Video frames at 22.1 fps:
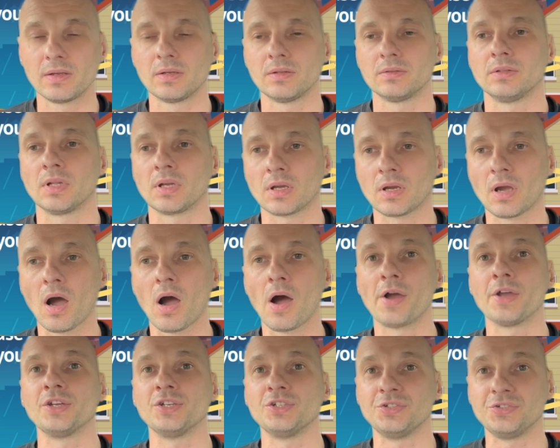The car
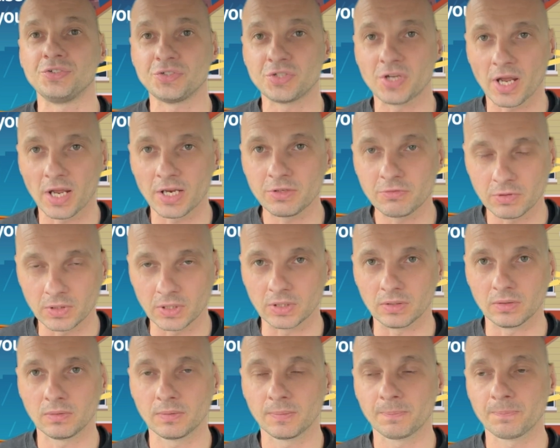is
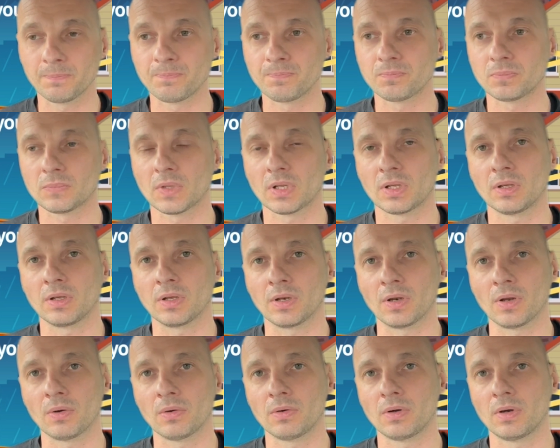genuine, you
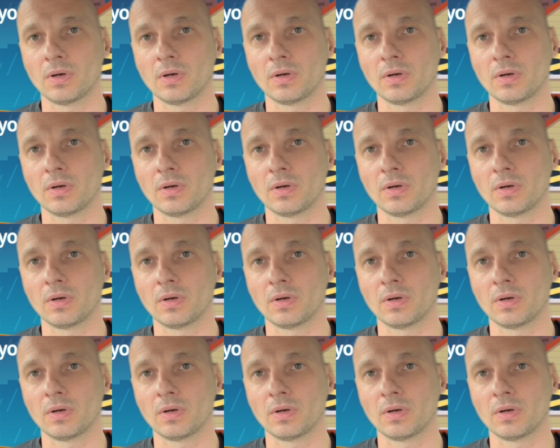know,